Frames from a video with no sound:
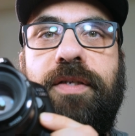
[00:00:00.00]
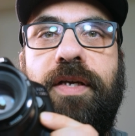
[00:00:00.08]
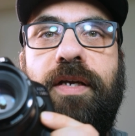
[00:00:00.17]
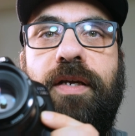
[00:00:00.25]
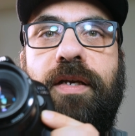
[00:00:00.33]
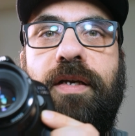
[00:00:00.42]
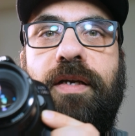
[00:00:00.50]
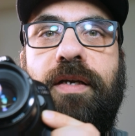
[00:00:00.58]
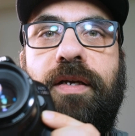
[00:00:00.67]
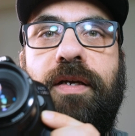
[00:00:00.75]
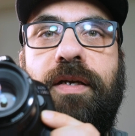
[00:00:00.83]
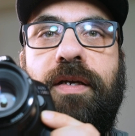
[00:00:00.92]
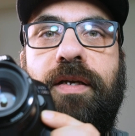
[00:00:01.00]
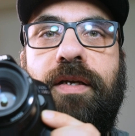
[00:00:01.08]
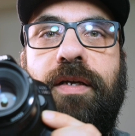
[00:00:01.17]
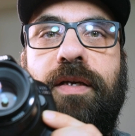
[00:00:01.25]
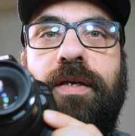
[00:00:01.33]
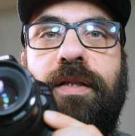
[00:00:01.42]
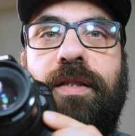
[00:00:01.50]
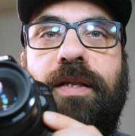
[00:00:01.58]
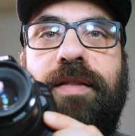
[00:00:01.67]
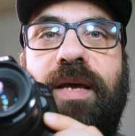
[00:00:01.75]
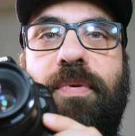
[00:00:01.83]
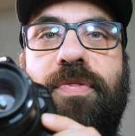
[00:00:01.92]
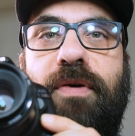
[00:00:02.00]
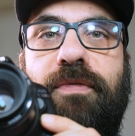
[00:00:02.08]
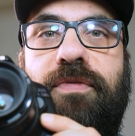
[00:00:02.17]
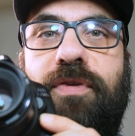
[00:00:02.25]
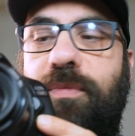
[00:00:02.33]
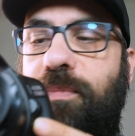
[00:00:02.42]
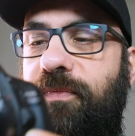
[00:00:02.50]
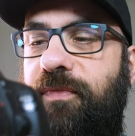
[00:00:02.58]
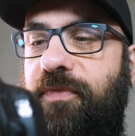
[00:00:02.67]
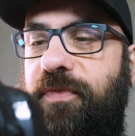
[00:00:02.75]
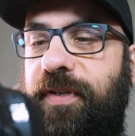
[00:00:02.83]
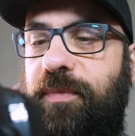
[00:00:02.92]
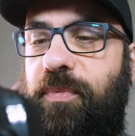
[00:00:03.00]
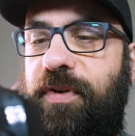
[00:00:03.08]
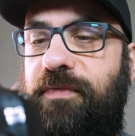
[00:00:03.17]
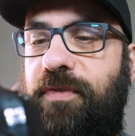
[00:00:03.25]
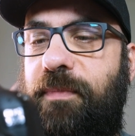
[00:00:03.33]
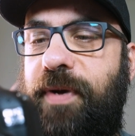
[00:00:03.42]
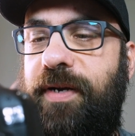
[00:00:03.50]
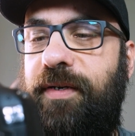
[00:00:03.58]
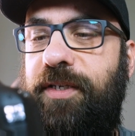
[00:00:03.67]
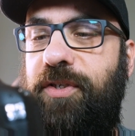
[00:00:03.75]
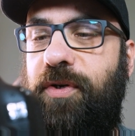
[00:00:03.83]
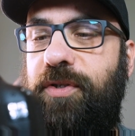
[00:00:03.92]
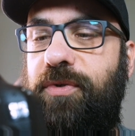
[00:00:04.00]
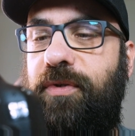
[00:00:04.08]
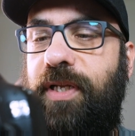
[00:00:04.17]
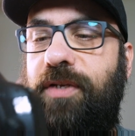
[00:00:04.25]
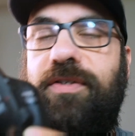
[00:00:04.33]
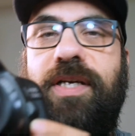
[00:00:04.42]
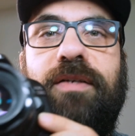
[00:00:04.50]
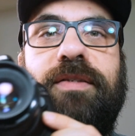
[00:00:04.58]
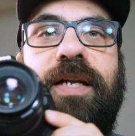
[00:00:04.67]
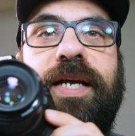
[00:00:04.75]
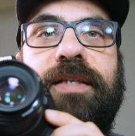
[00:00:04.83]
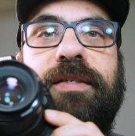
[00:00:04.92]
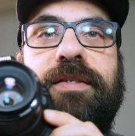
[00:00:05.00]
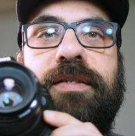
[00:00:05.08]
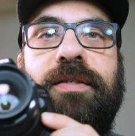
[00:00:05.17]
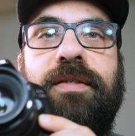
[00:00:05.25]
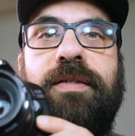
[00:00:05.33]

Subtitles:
see? The depth of field preview button is going to close down the lens.